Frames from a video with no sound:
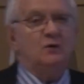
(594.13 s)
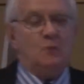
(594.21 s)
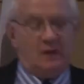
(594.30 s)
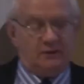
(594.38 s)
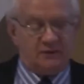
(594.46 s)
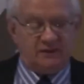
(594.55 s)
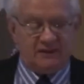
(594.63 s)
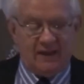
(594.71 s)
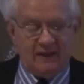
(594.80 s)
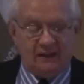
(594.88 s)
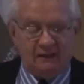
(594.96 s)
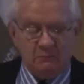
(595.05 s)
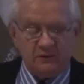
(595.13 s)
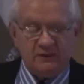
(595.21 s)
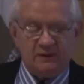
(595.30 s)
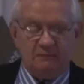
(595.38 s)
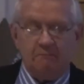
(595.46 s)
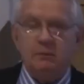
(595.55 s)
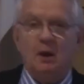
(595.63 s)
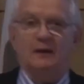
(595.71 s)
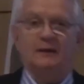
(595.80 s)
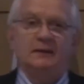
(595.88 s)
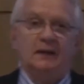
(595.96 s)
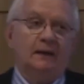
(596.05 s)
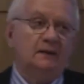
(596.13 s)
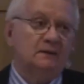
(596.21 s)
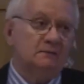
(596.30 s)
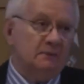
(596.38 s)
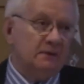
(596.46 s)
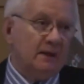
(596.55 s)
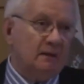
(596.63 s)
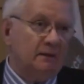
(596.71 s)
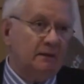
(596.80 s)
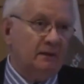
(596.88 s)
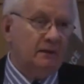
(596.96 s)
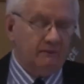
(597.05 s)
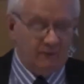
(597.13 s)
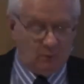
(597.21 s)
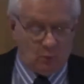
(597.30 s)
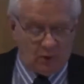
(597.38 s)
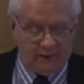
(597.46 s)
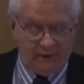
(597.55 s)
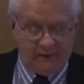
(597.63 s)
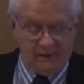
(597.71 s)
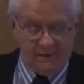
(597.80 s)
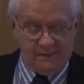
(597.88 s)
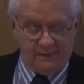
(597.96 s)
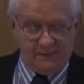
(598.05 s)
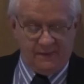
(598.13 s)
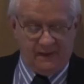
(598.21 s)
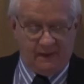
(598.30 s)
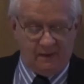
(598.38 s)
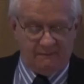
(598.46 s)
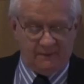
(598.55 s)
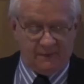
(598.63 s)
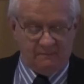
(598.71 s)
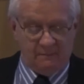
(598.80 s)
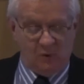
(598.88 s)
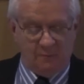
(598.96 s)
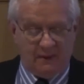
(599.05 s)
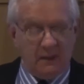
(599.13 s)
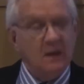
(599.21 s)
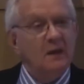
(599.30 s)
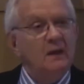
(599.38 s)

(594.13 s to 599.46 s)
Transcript: to understanding Muslim politics, which I'll give a working thing of at the moment,